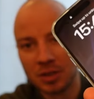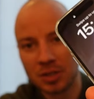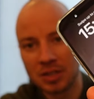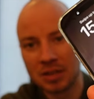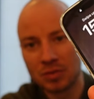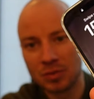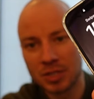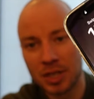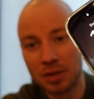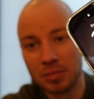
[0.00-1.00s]
just have to
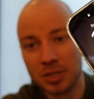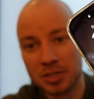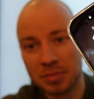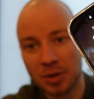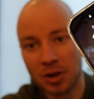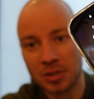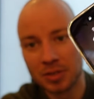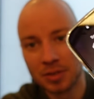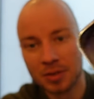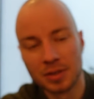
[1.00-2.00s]
set up the SIM card,
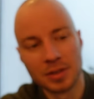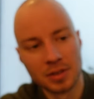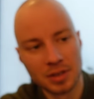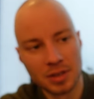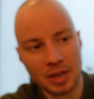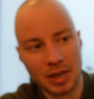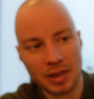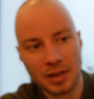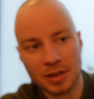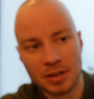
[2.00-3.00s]
and
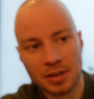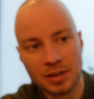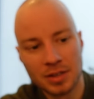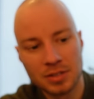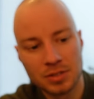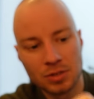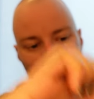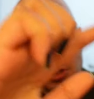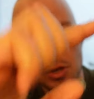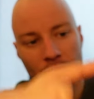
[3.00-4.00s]
then it's good
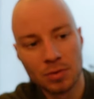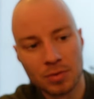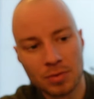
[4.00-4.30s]
to go.